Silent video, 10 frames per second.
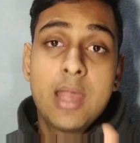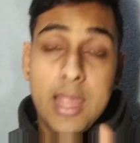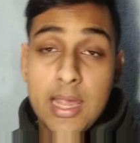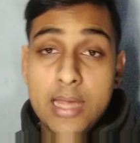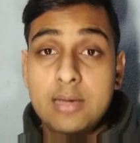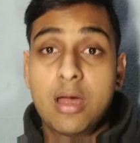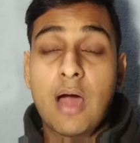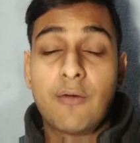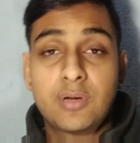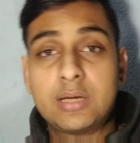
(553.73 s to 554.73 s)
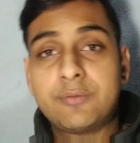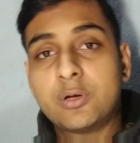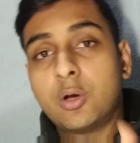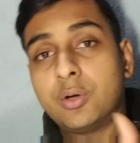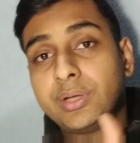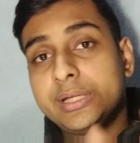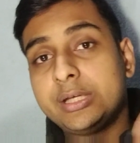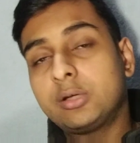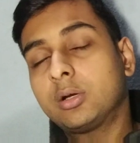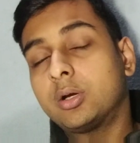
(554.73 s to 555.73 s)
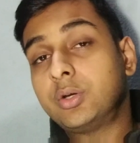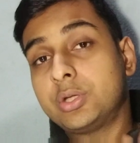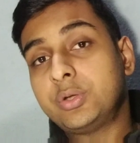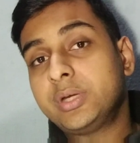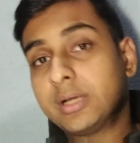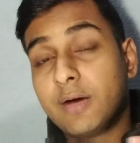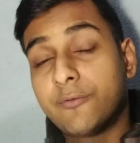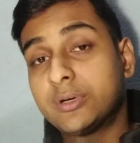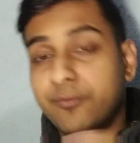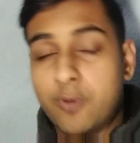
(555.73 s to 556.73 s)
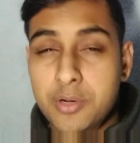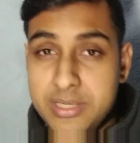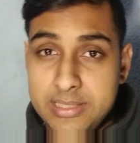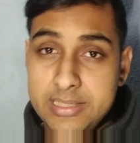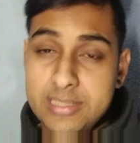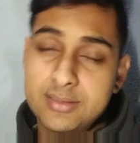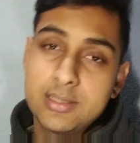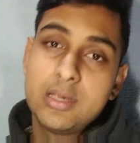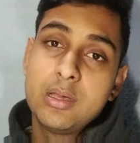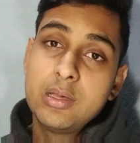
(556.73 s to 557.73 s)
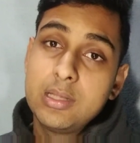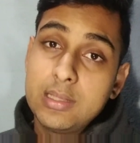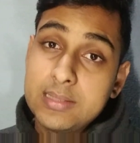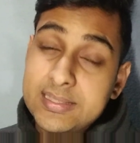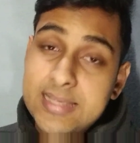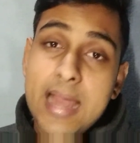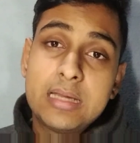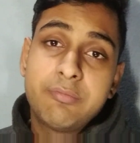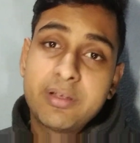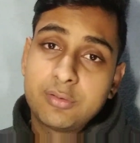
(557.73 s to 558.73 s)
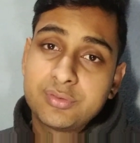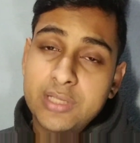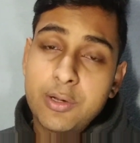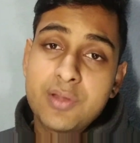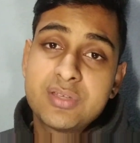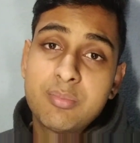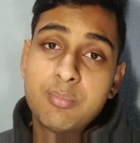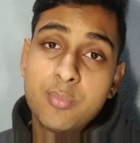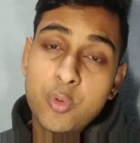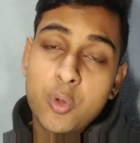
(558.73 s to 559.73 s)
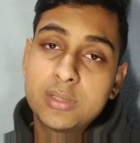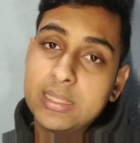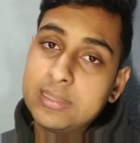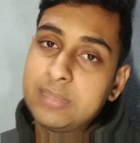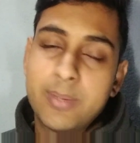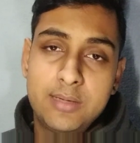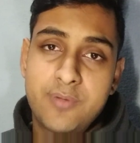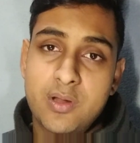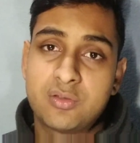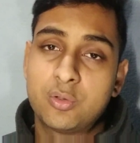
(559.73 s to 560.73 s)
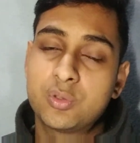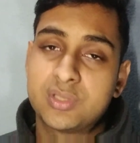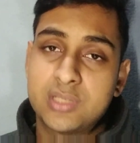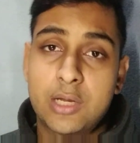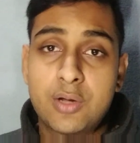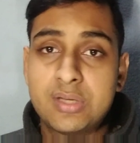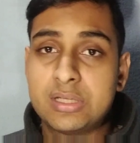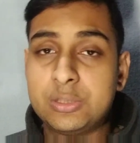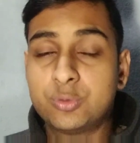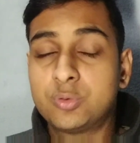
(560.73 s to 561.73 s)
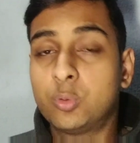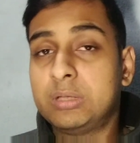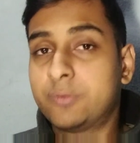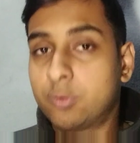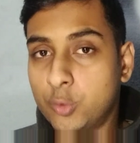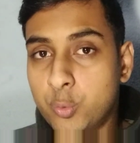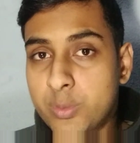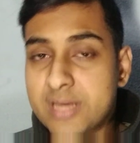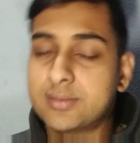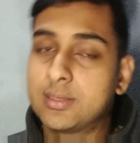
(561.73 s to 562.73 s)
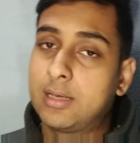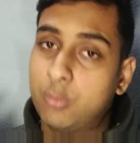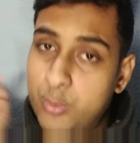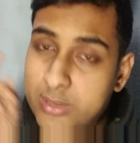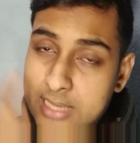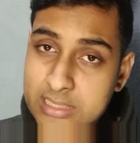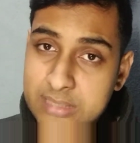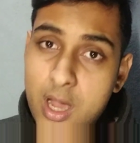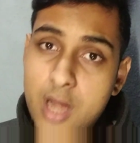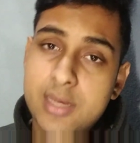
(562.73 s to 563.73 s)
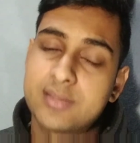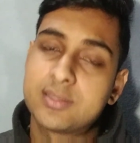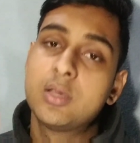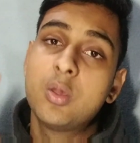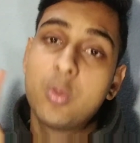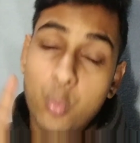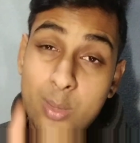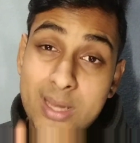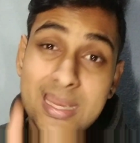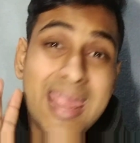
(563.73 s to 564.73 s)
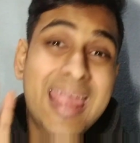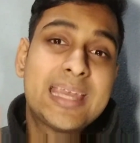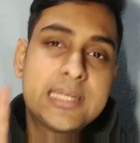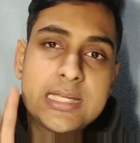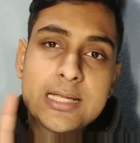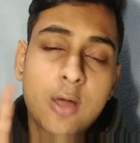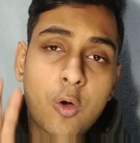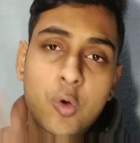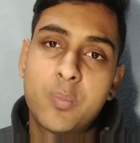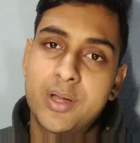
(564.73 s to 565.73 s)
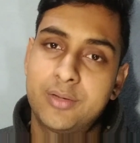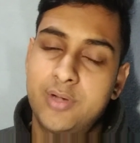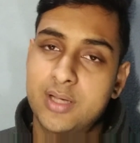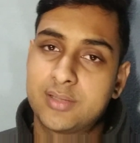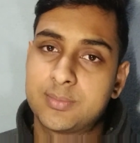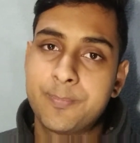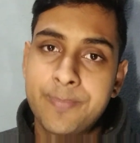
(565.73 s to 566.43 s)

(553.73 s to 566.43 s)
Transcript: and after if you're continuing continuing after 14 days the side effect of steroids are more than the benefits so steroids are used only for two weeks with antibiotics with anti-glaucoma drugs